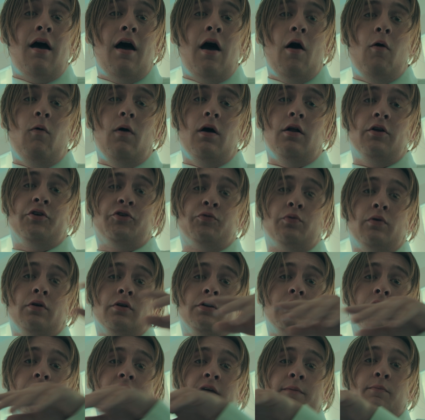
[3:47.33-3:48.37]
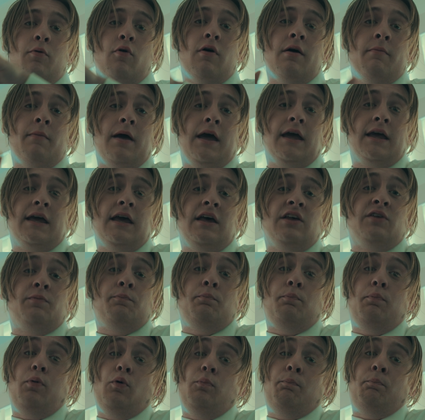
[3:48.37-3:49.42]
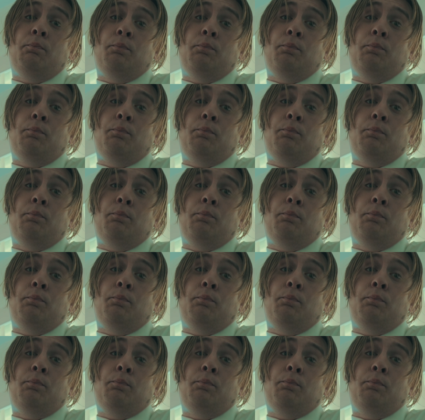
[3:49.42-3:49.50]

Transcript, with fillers: How else will Dirty Boy make his boo